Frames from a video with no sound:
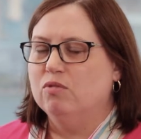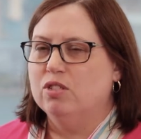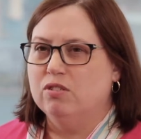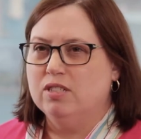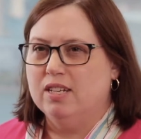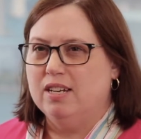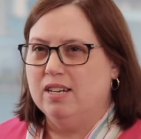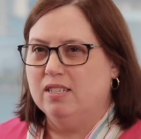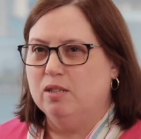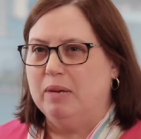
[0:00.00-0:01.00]
result in
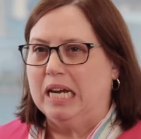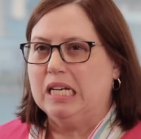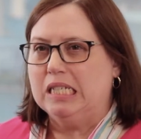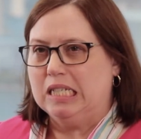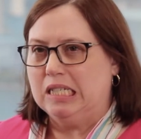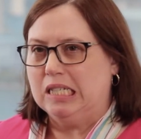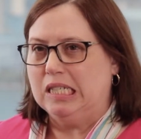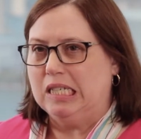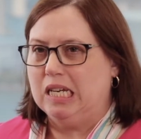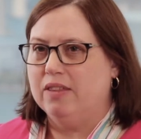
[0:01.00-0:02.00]
is some
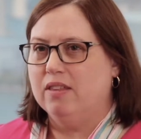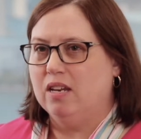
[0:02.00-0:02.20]
inconsistency in the